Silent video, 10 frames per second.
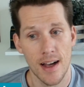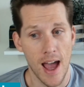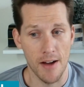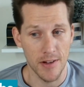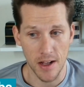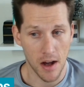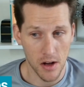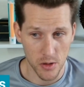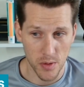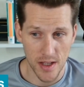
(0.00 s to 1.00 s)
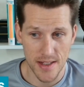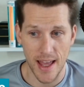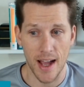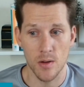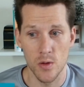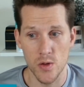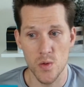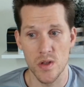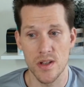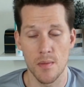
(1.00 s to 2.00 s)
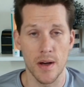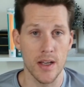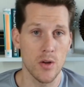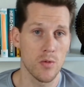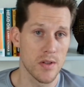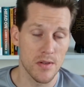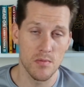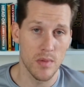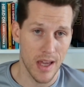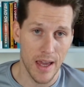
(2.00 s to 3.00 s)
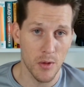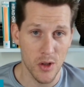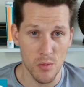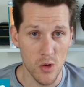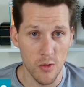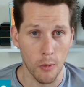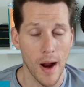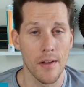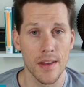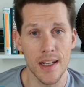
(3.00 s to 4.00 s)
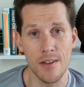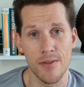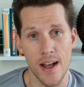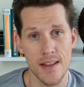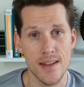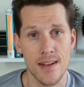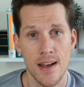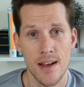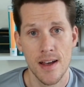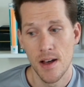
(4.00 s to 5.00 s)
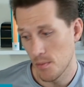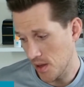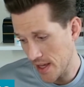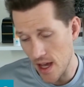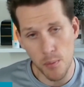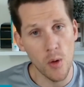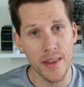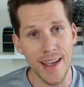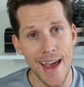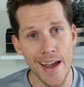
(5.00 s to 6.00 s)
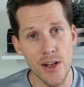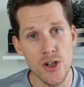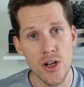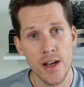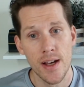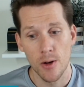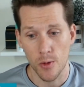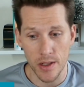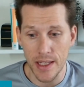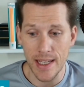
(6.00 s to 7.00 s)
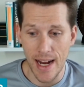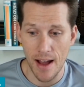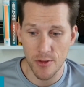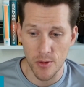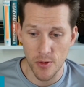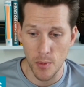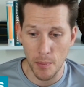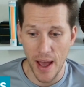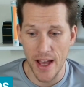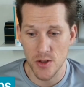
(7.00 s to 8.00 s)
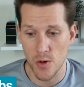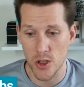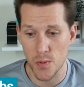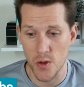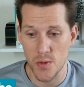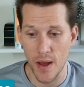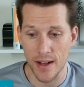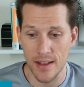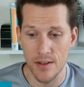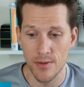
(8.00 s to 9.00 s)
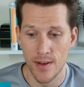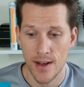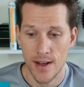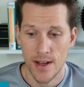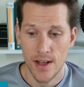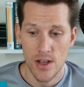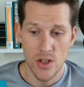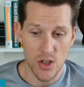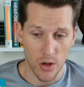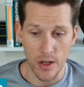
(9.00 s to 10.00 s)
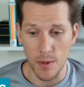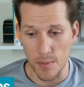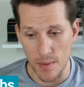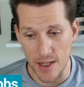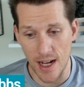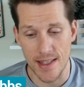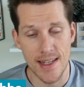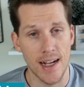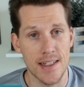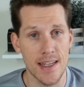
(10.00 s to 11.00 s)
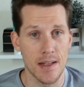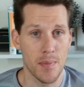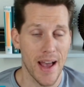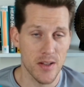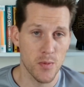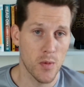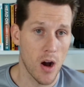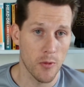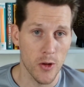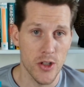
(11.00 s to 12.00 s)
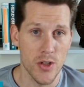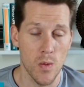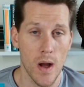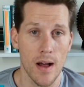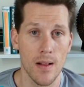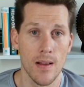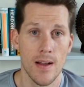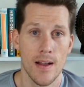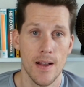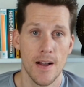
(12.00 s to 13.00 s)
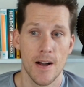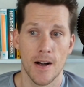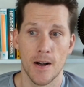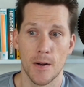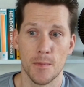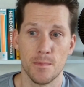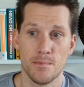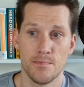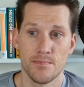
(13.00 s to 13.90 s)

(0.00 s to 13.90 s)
having 100-plus tackles, was somebody who was able to move around the defense, play up on the edge, really get after it from a pass rush perspective, sturdy but maybe not sexy in pass coverage as well. And